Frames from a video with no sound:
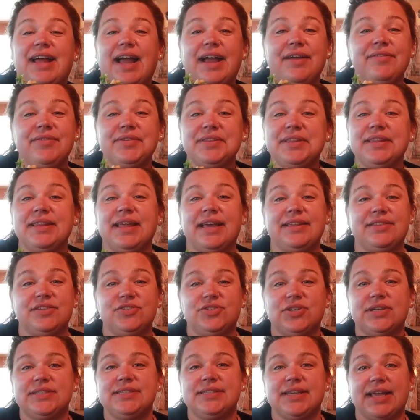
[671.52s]
I really like the
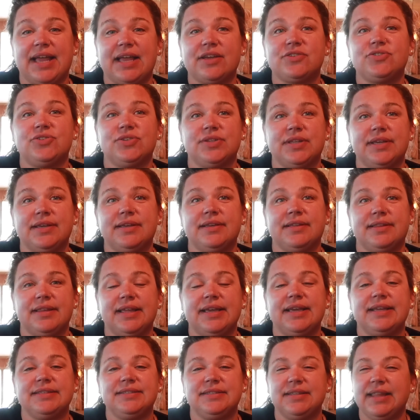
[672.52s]
dressing actually.
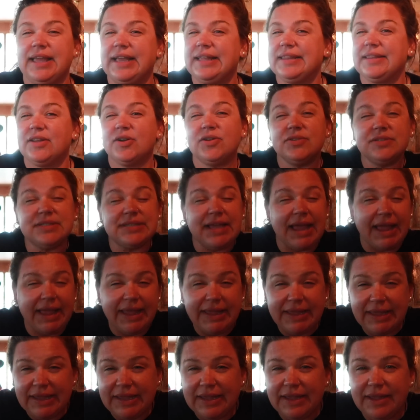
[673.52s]
Like it's like a little
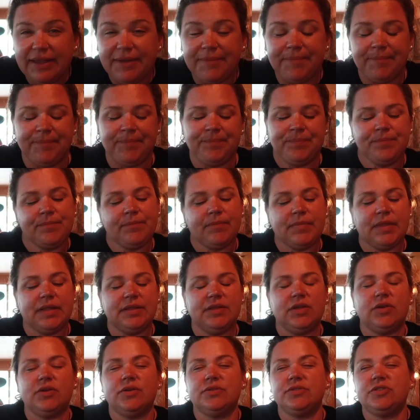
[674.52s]
tangy,
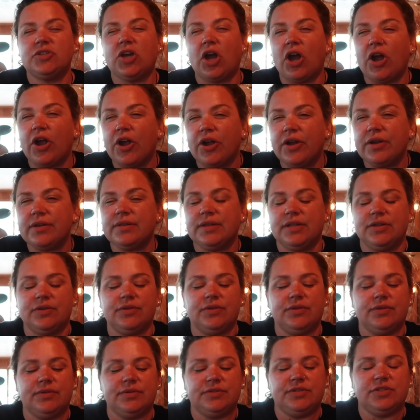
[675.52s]
little tart,
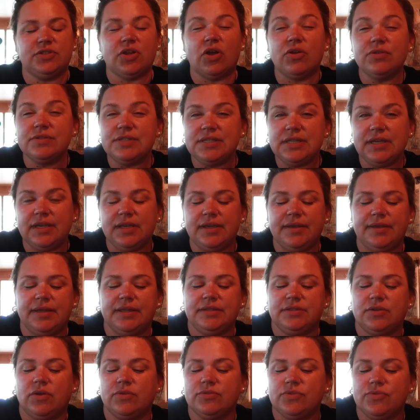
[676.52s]
little salty.
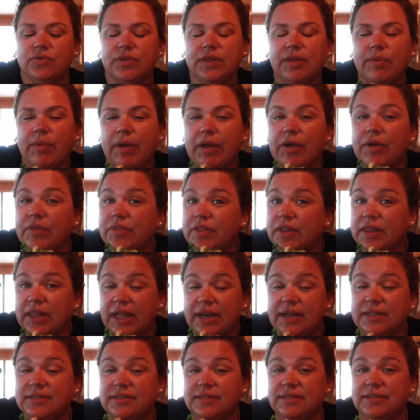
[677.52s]
It goes really well, and the
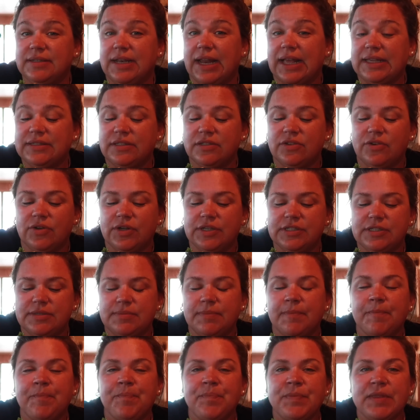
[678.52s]
lettuce is nice and crisp,
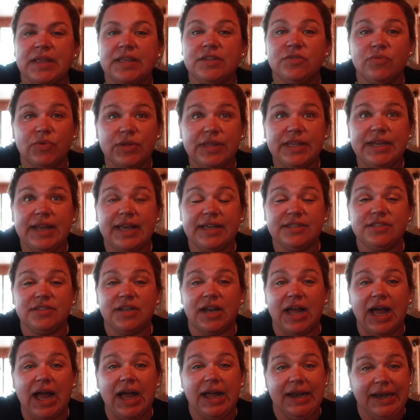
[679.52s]
really nice on
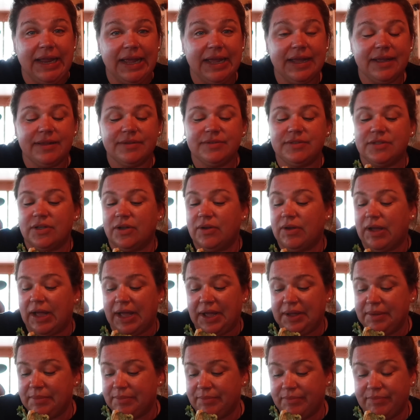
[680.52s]
a hot day. So
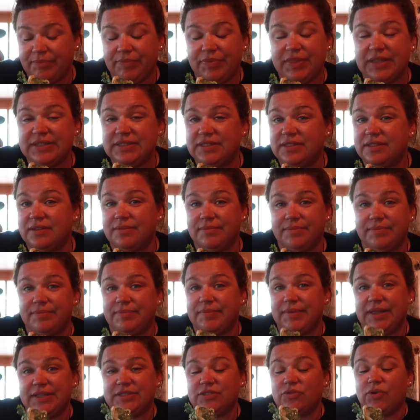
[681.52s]
this
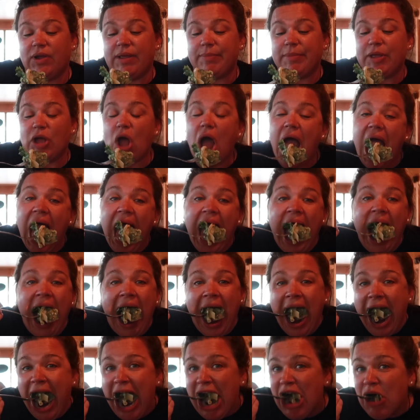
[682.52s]
is a great meal.
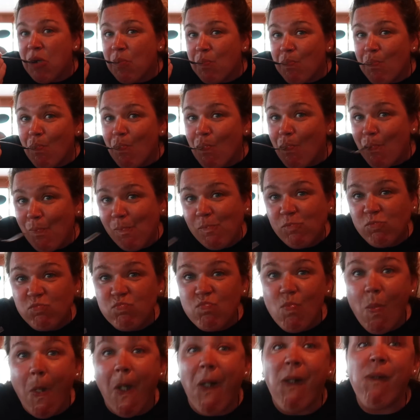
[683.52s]
There's gotta be
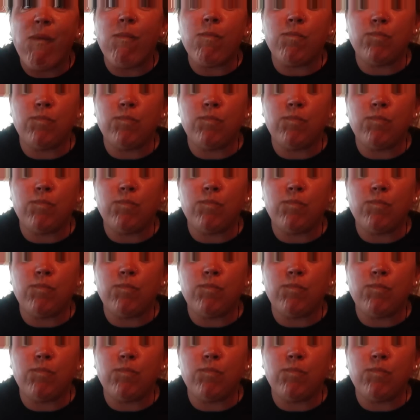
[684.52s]
at least